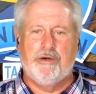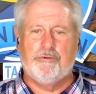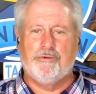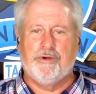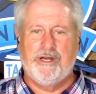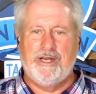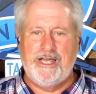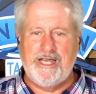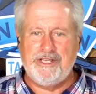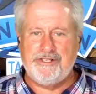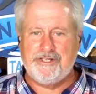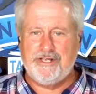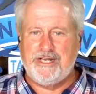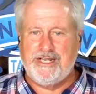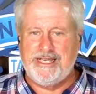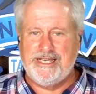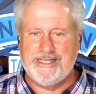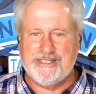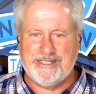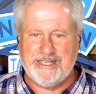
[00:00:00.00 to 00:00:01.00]
religion
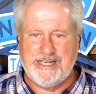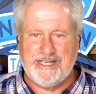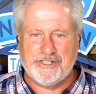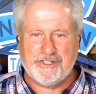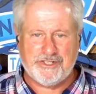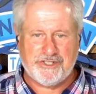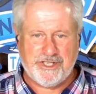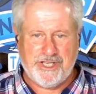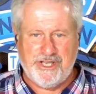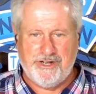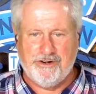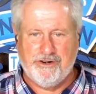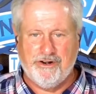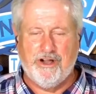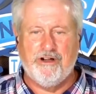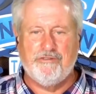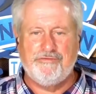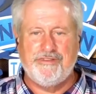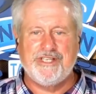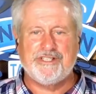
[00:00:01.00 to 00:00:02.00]
is at the center
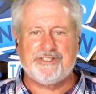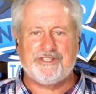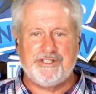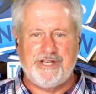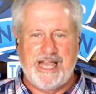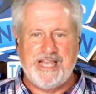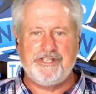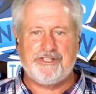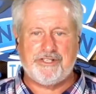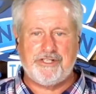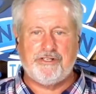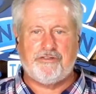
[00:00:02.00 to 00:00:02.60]
of this nation's